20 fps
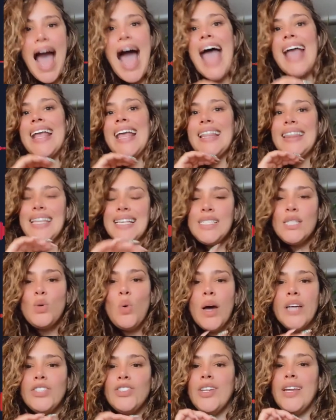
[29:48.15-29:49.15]
I get this
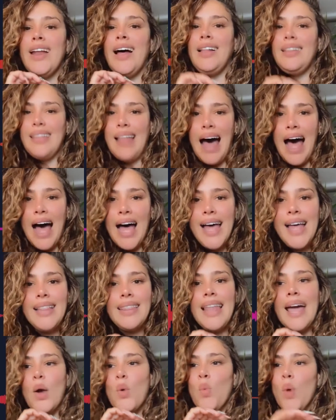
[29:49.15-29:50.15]
question a
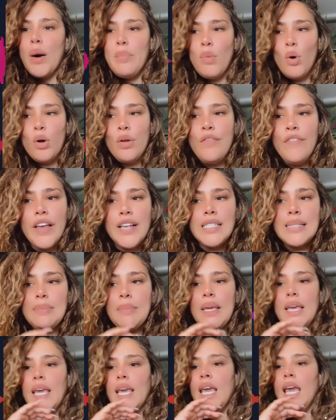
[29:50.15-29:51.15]
lot, like what
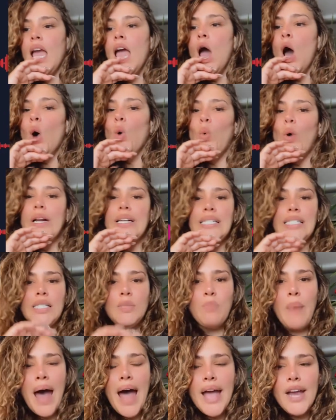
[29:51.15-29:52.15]
motivates me, what
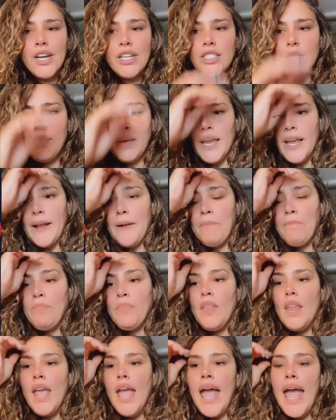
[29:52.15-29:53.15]
inspires me.
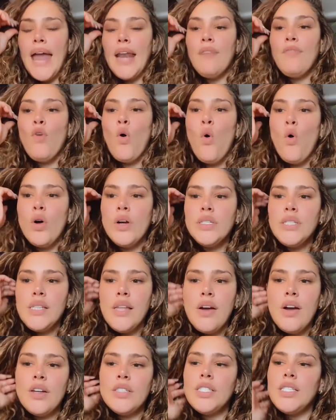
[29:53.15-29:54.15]
And of course,
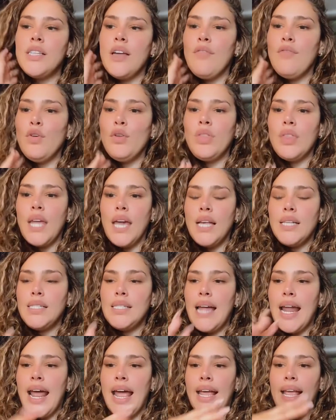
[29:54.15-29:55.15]
there are several
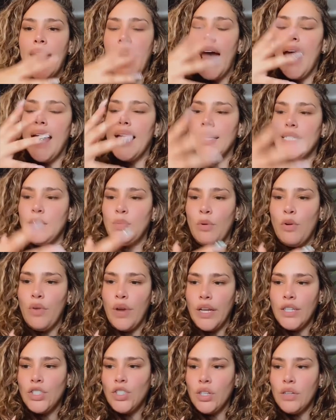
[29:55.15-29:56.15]
things that I get
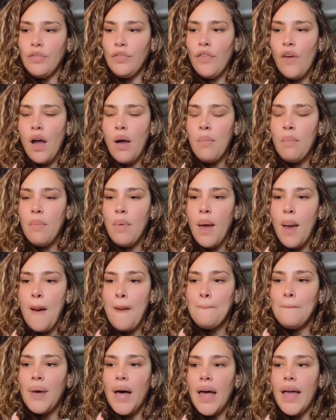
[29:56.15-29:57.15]
inspiration from,
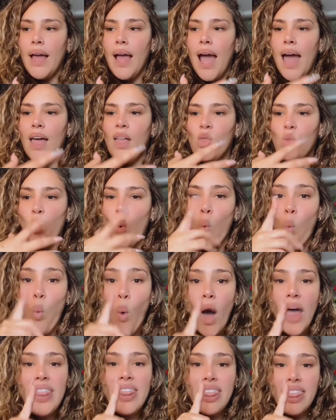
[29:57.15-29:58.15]
but
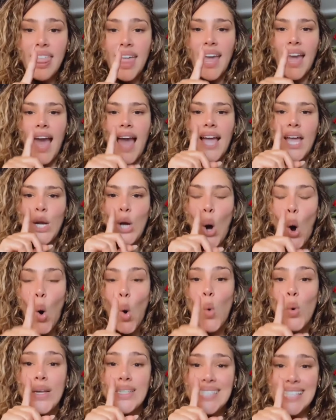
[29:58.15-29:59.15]
one thing I can
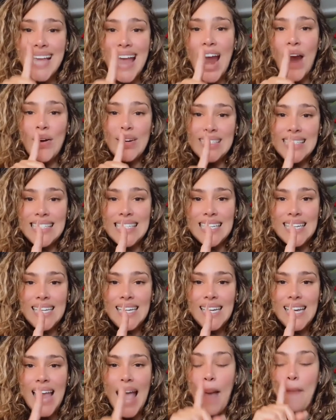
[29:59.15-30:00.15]
always
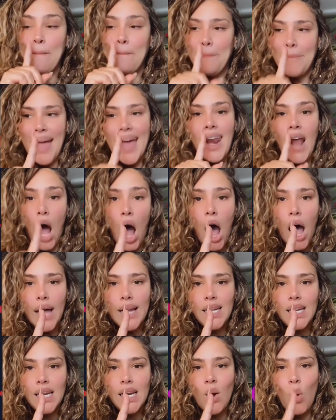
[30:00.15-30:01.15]
guarantee and bet
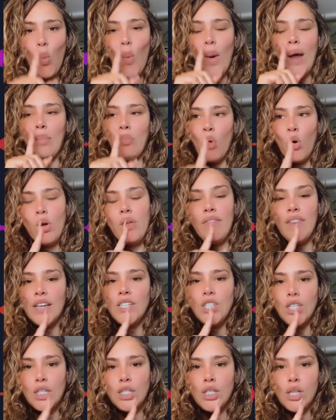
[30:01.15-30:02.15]
on when
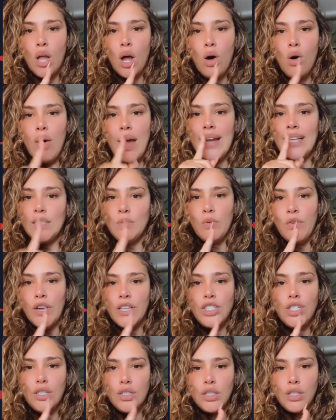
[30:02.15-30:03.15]
motivation is low
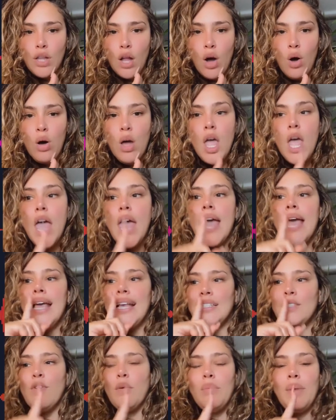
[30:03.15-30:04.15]
inspiration is low
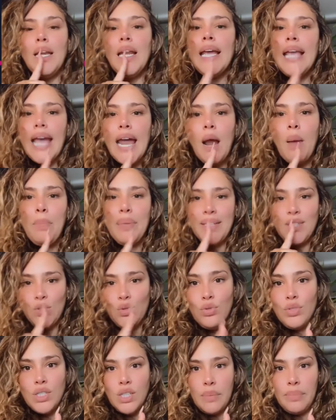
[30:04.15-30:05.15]
is for me to get up
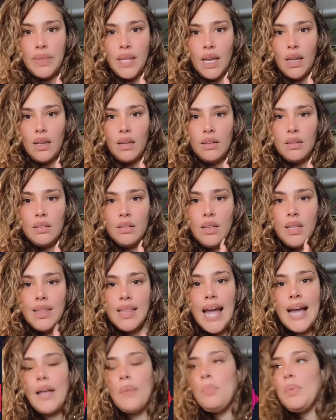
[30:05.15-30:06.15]
and do something.
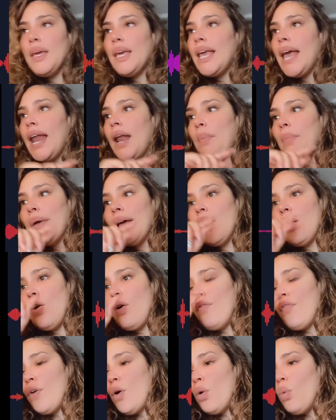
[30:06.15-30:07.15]
That could be get up and
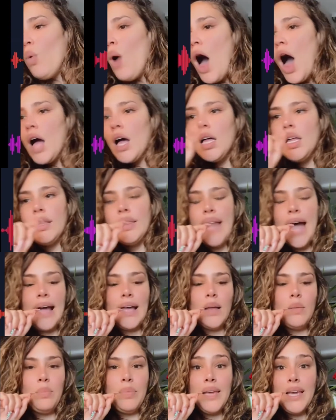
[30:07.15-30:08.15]
go for a walk.
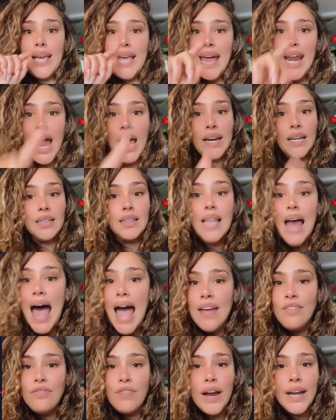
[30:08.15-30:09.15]
That could be get on a
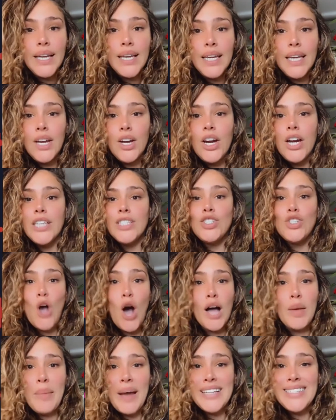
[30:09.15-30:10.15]
live right here and
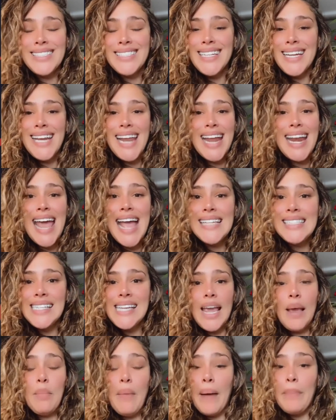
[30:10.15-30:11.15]
talk my shit and
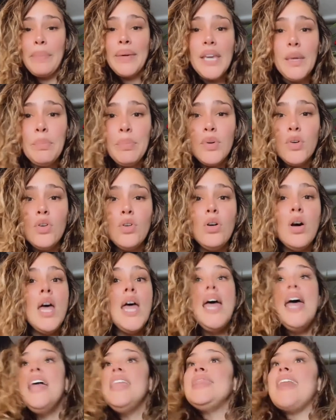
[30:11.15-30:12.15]
educate my people.
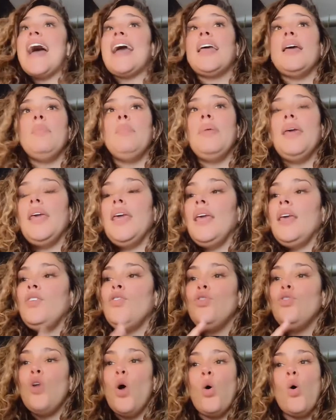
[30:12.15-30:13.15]
That can
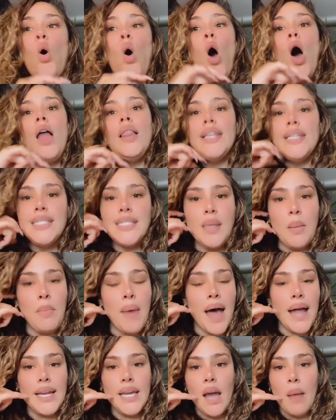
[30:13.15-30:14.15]
be, calling
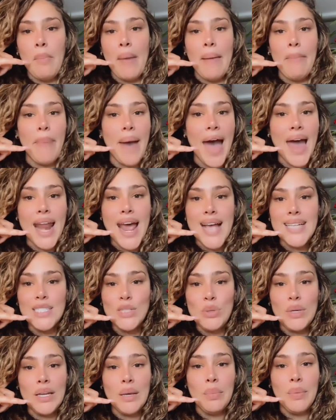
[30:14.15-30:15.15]
somebody on my
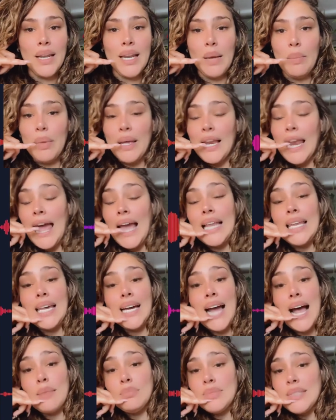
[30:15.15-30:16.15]
badassery committee and being like,
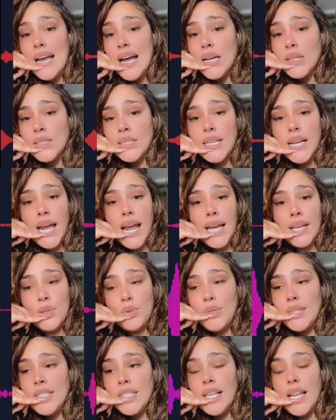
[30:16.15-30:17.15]
look, I'm down today.
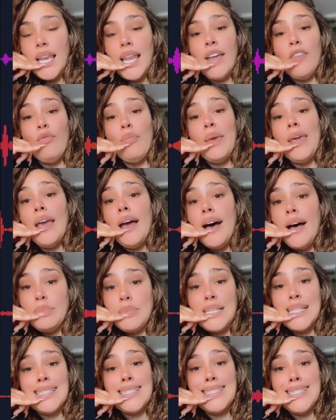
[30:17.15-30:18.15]
You need to lift me
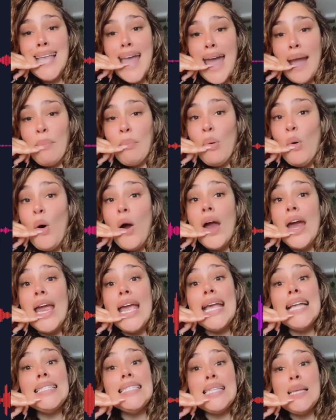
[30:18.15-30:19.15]
up today. Pour
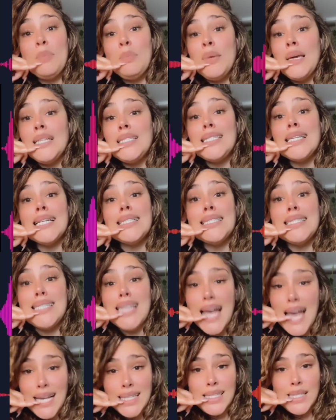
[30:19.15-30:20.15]
into me
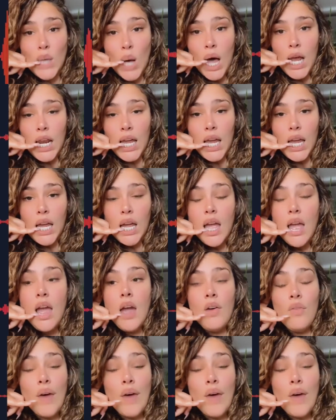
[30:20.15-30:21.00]
today, darling.